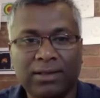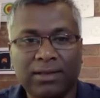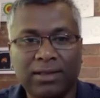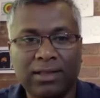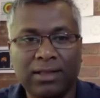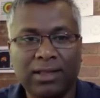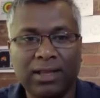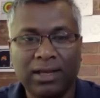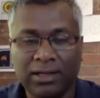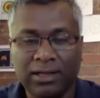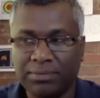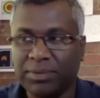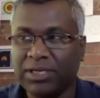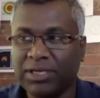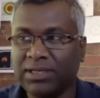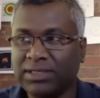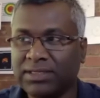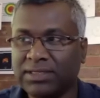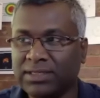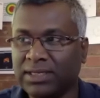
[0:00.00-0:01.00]
the
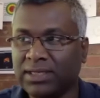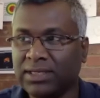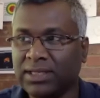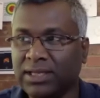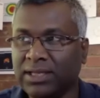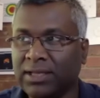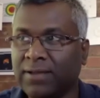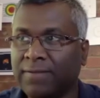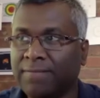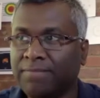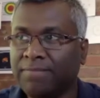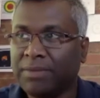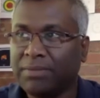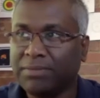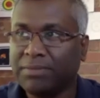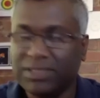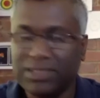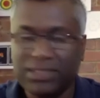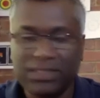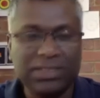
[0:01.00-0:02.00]
entrepreneurs and the
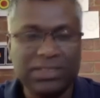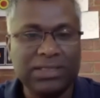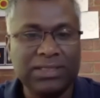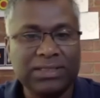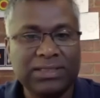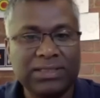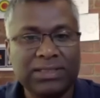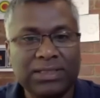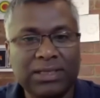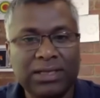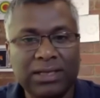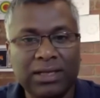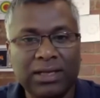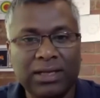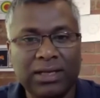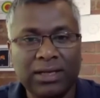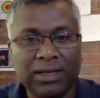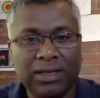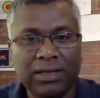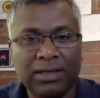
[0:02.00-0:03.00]
businesses
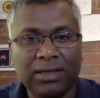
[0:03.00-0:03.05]
are